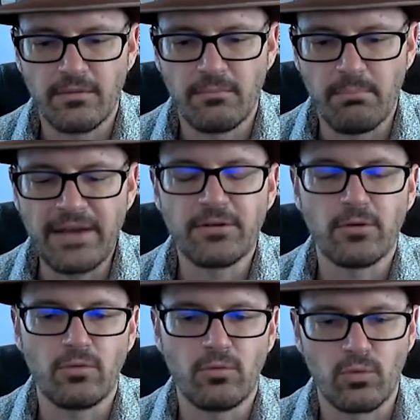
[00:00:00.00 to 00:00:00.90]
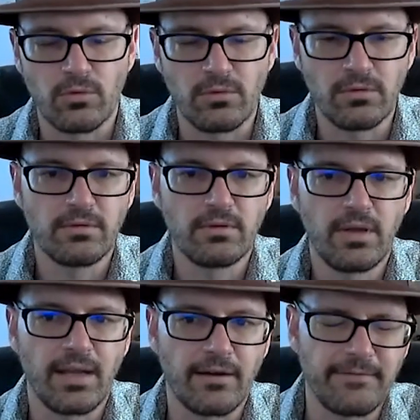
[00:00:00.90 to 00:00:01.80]
mental world
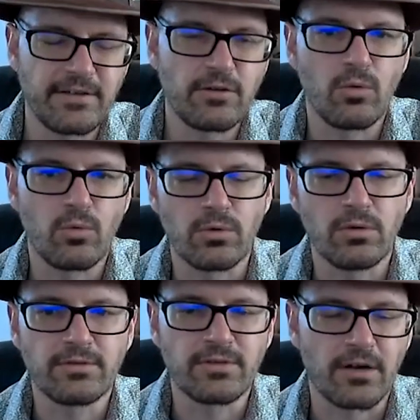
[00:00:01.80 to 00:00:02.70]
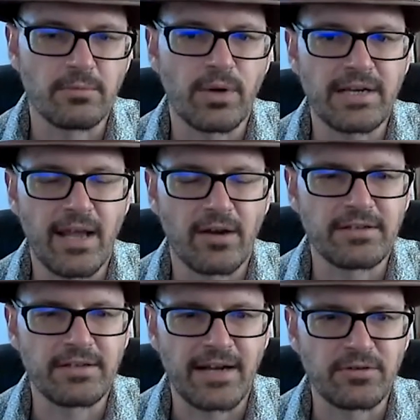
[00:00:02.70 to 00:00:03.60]
and our physical world start to break down
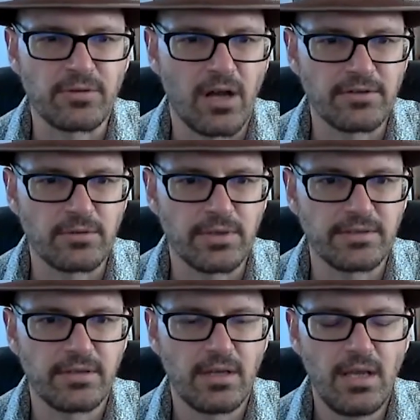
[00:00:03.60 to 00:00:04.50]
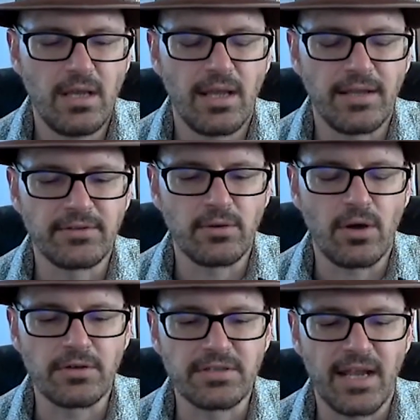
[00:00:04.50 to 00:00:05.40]
as a natural consequence. And so
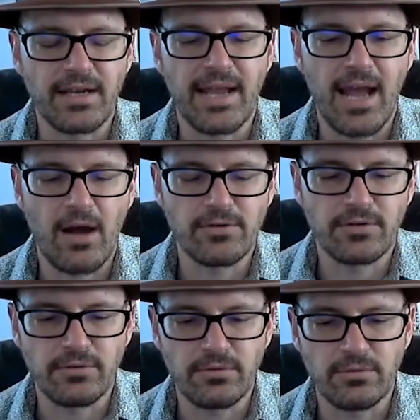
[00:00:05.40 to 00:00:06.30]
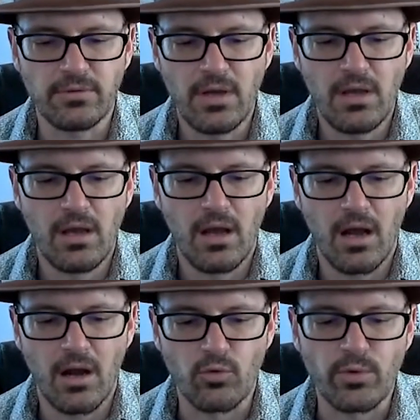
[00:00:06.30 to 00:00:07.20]
understanding how to
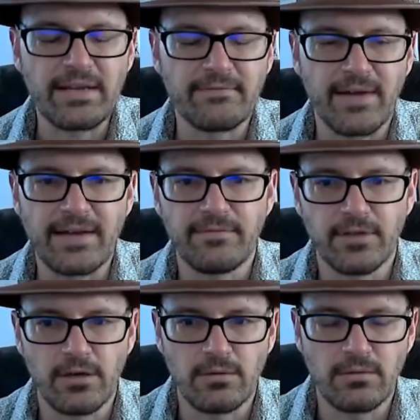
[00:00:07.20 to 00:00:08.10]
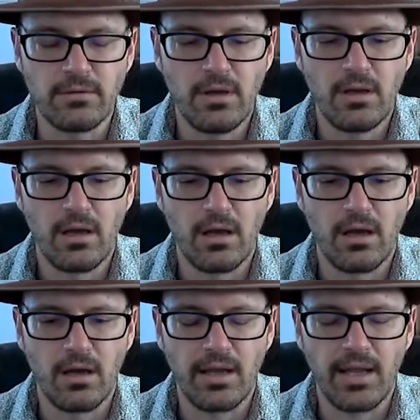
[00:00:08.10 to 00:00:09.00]
re-invite flow,
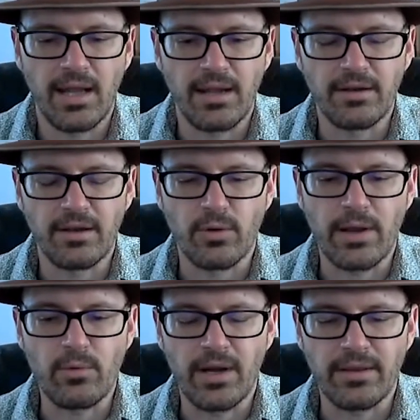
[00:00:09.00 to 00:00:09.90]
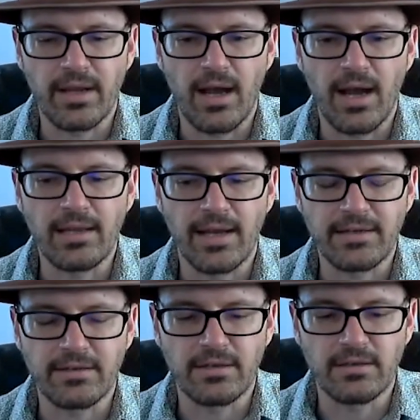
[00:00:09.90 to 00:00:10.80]
and a great way that I
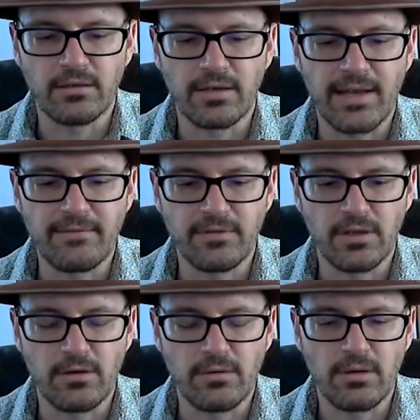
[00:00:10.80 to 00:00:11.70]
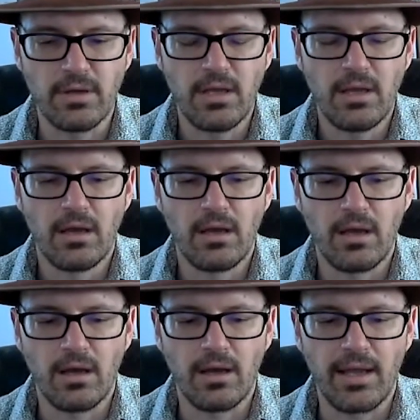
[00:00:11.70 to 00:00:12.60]
like to look at flow,
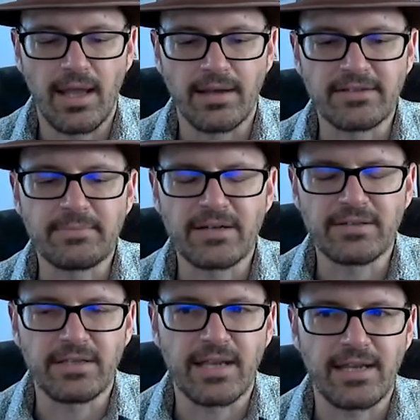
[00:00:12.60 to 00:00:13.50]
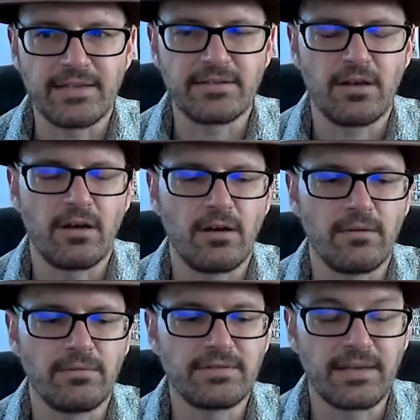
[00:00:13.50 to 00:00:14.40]
and especially in the case
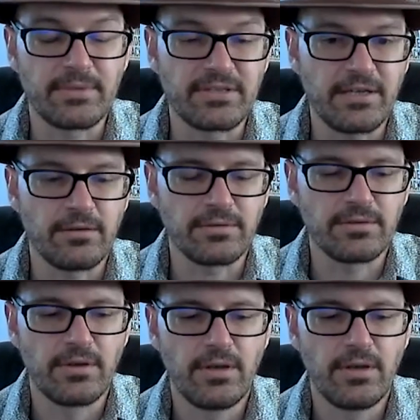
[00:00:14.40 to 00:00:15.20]
of, say, mosquitoes,